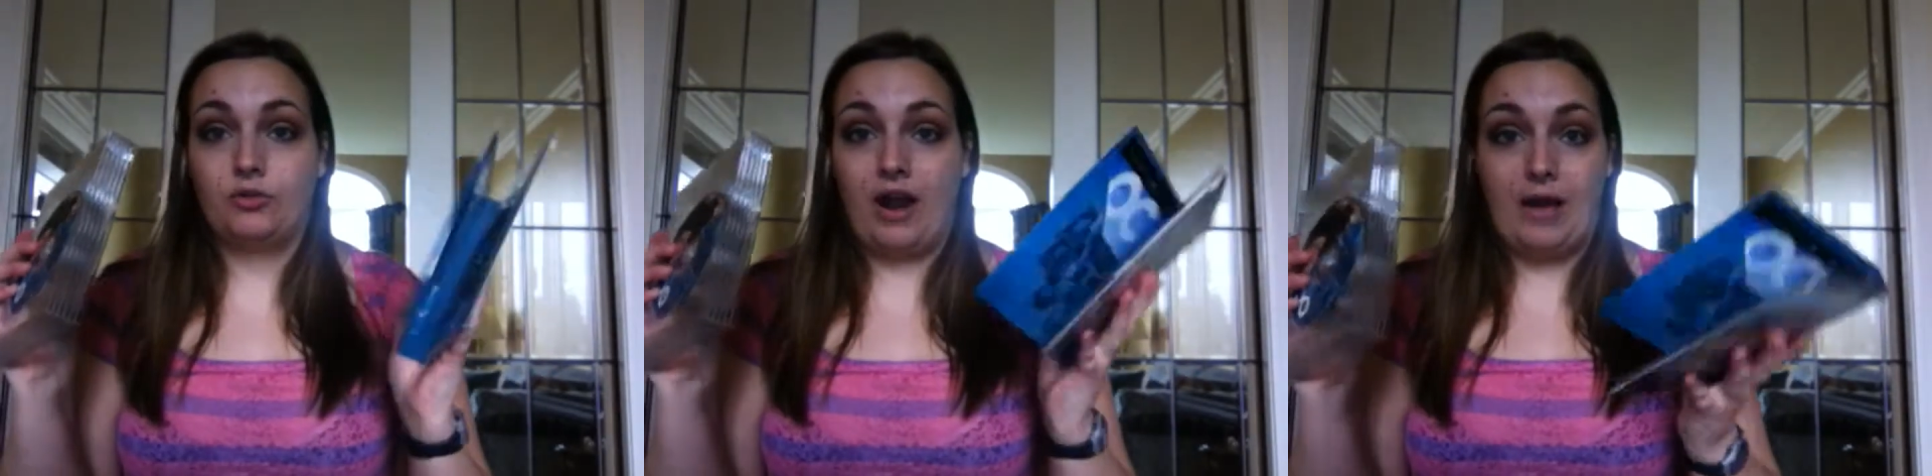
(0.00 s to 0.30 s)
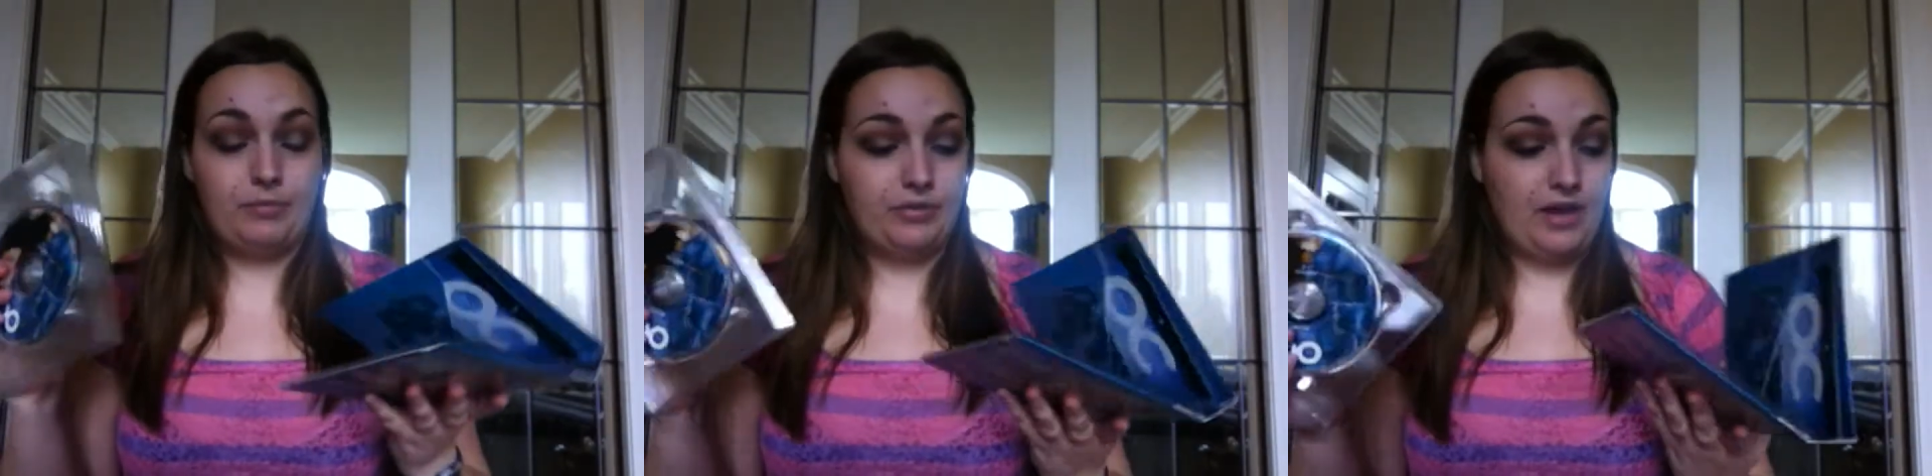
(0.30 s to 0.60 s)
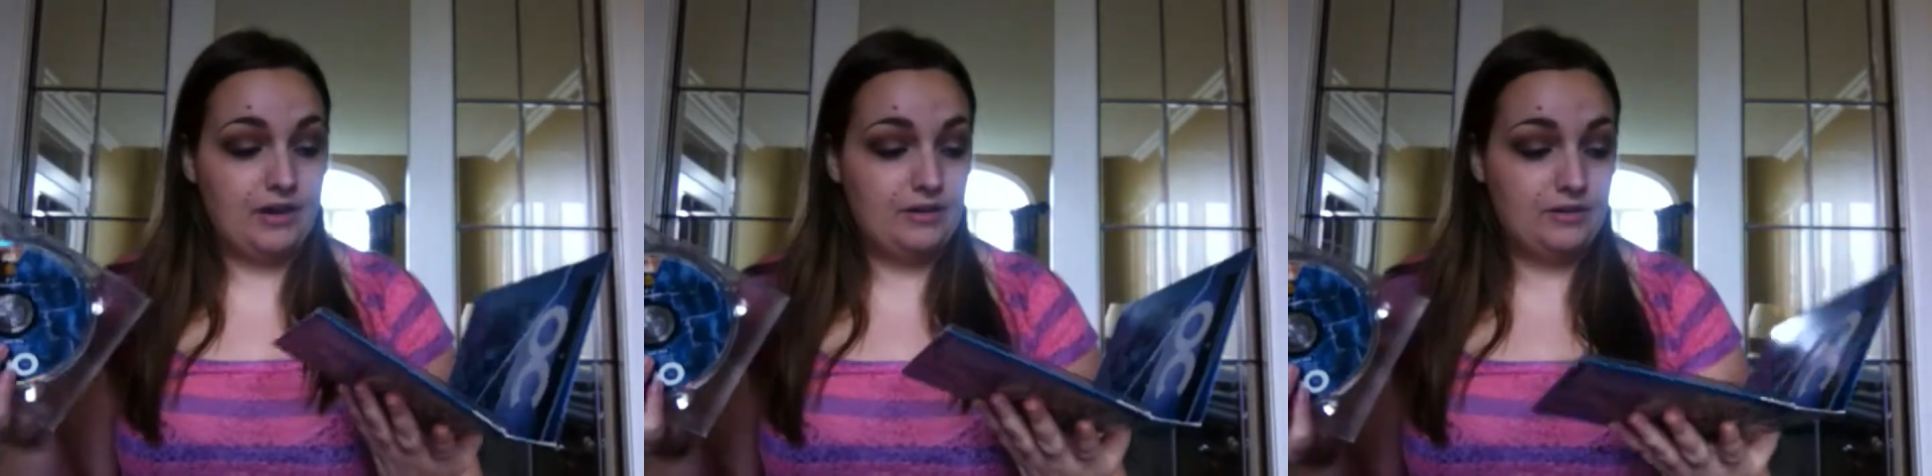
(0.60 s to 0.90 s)
crap
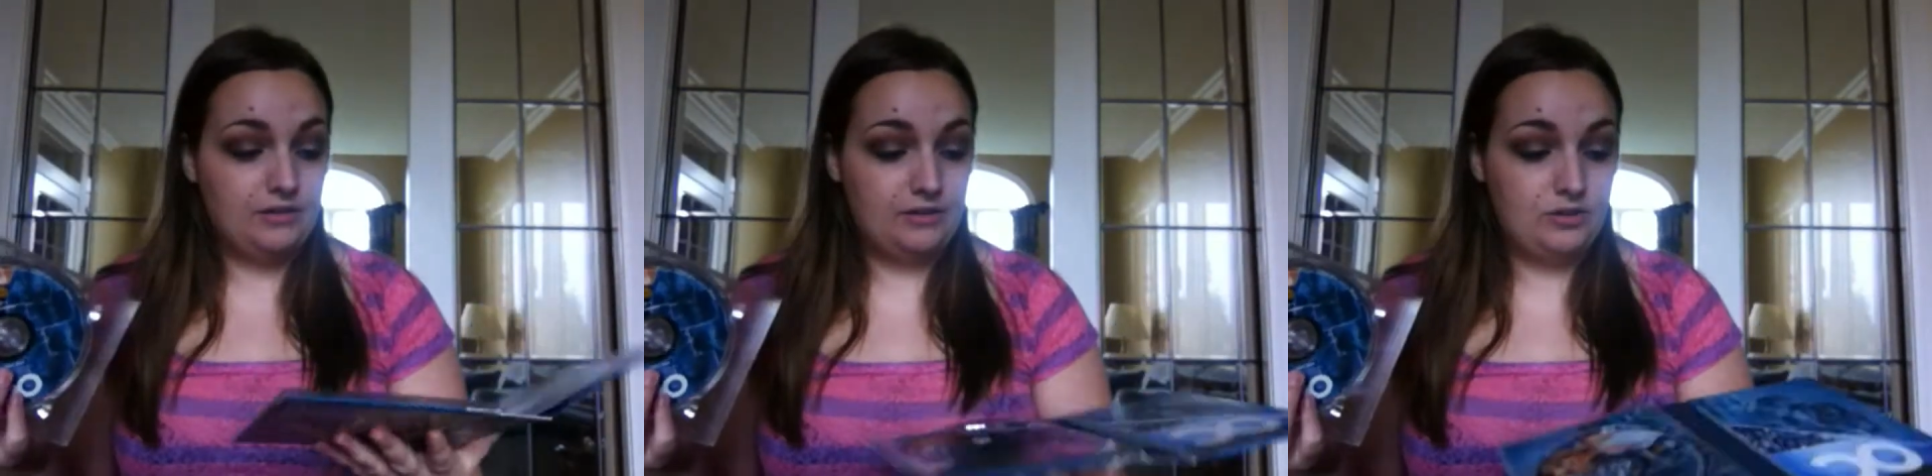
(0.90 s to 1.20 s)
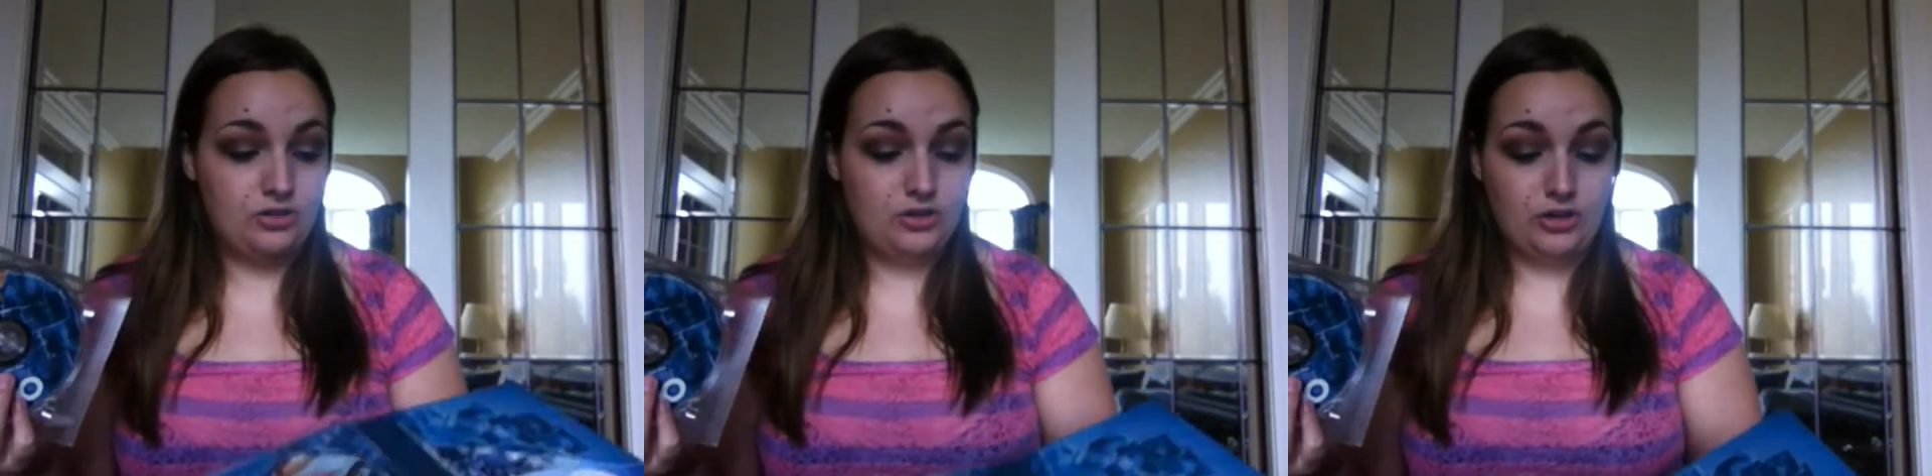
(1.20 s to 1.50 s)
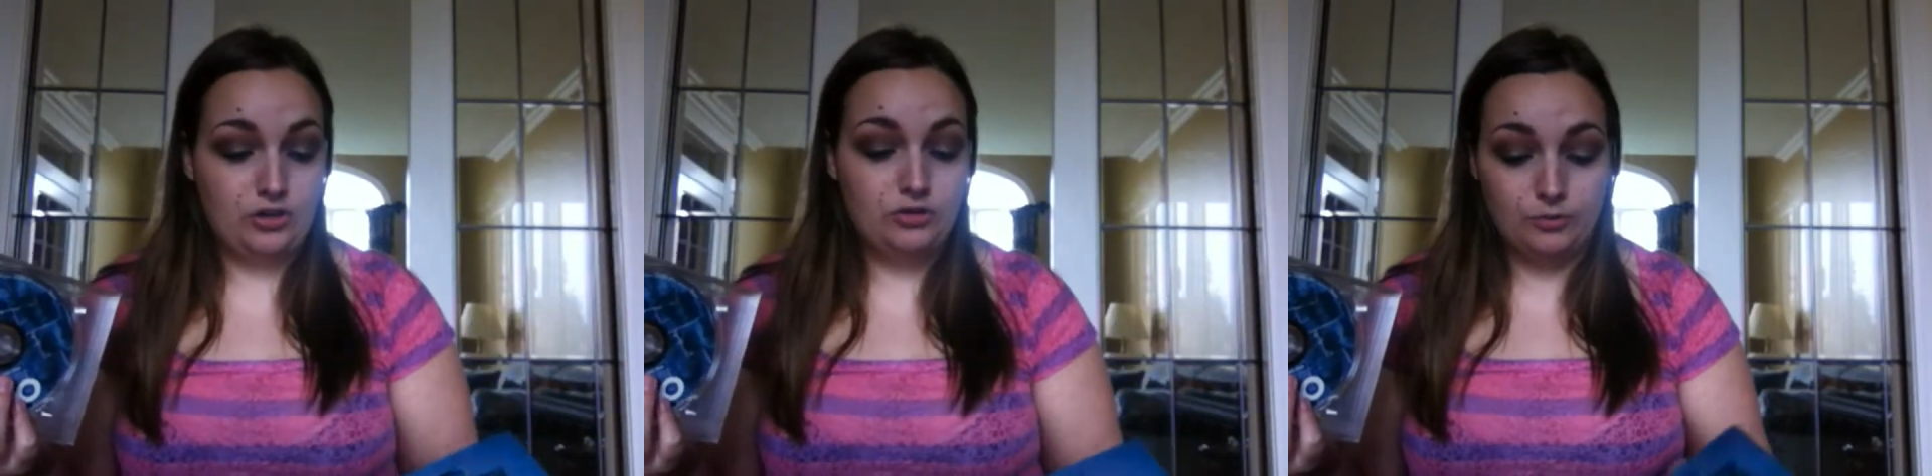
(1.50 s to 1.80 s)
that is just
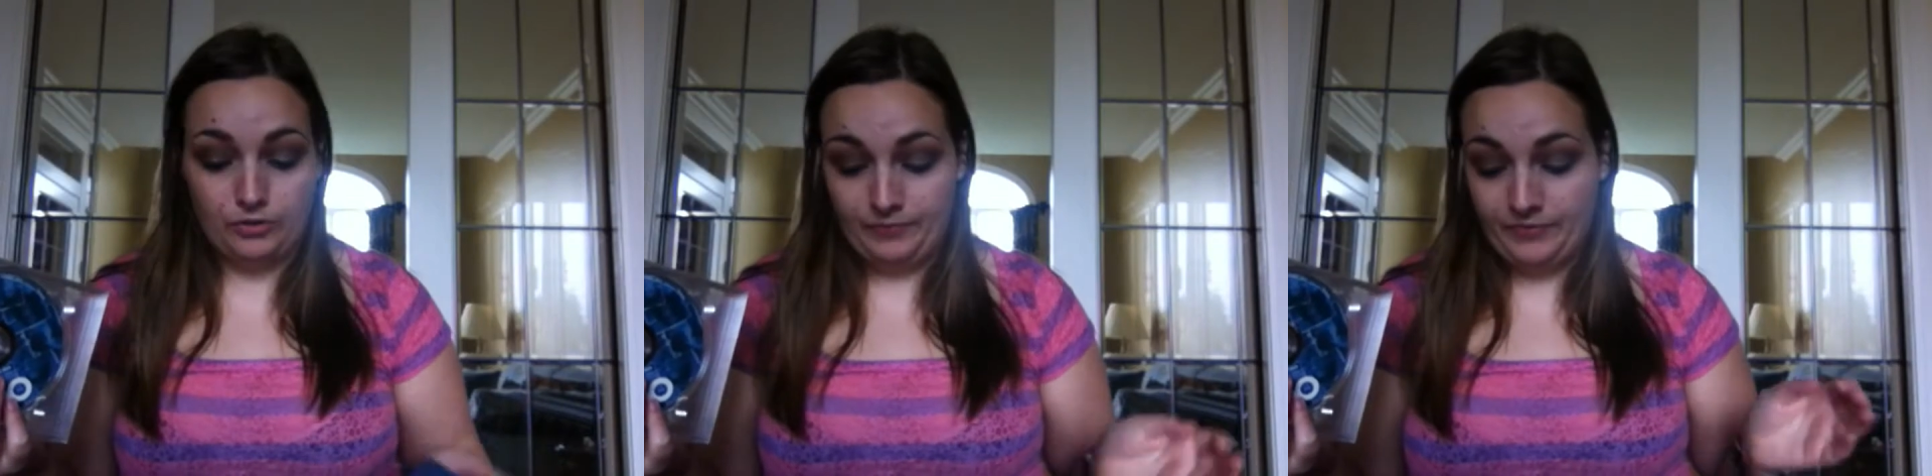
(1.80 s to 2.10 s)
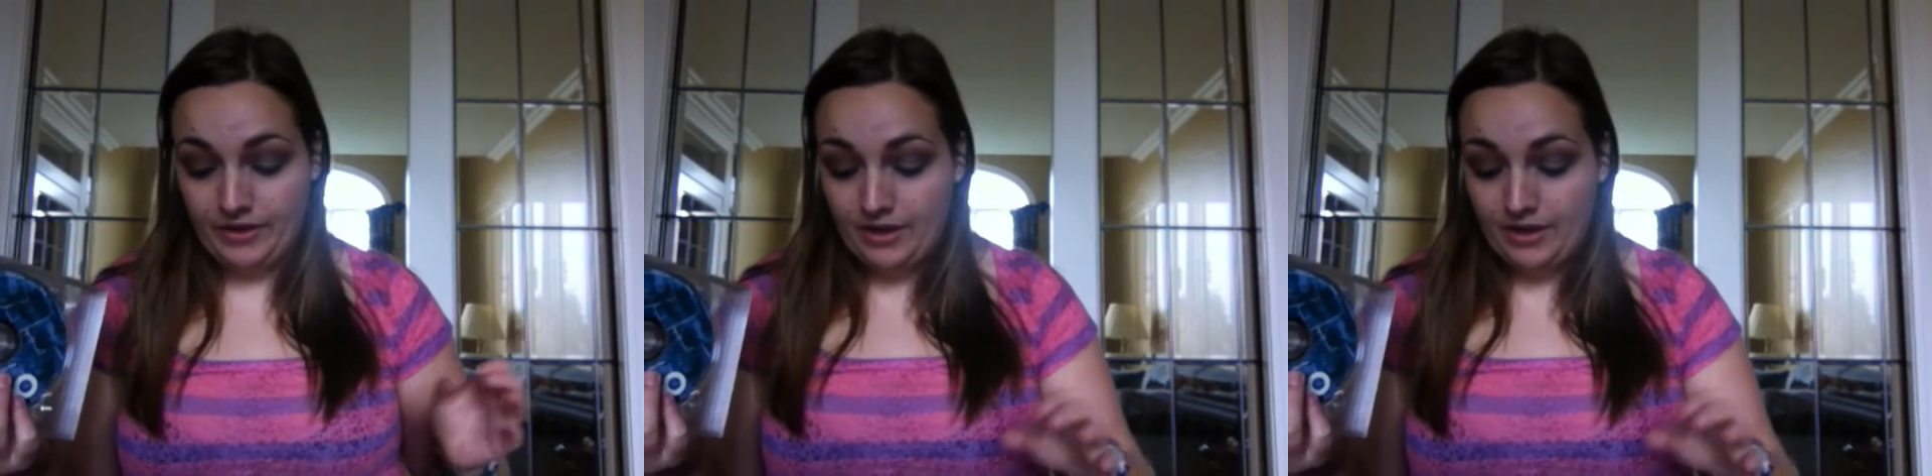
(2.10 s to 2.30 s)
unusable.